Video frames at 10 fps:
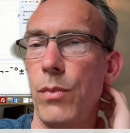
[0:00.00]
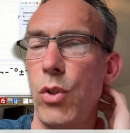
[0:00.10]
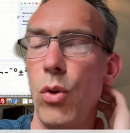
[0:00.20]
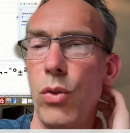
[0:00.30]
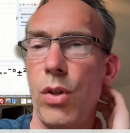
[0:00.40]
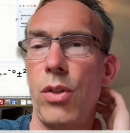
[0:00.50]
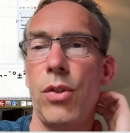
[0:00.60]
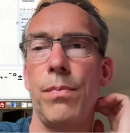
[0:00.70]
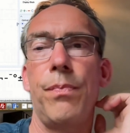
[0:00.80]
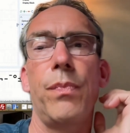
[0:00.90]

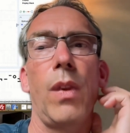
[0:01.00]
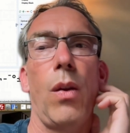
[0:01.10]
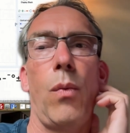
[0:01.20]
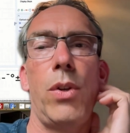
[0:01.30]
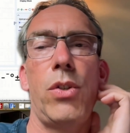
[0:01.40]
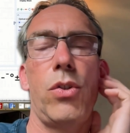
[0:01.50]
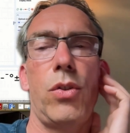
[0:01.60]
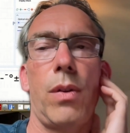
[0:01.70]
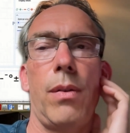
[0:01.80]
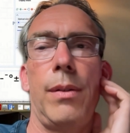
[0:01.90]
usage, which
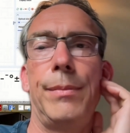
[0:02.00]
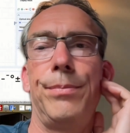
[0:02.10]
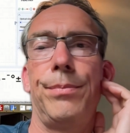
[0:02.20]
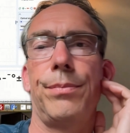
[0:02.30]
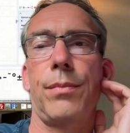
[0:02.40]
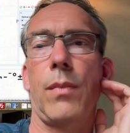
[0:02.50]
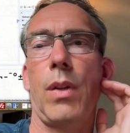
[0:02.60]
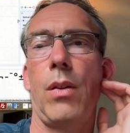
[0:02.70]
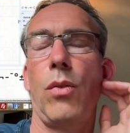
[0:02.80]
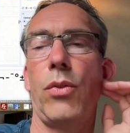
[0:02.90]
is
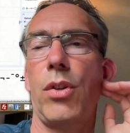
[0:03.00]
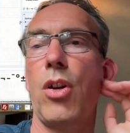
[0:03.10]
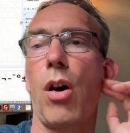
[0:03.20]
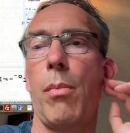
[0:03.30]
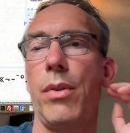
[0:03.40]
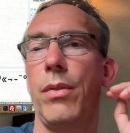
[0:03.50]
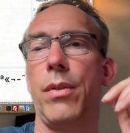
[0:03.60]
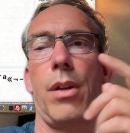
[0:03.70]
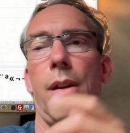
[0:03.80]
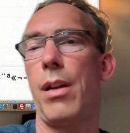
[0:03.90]
not the common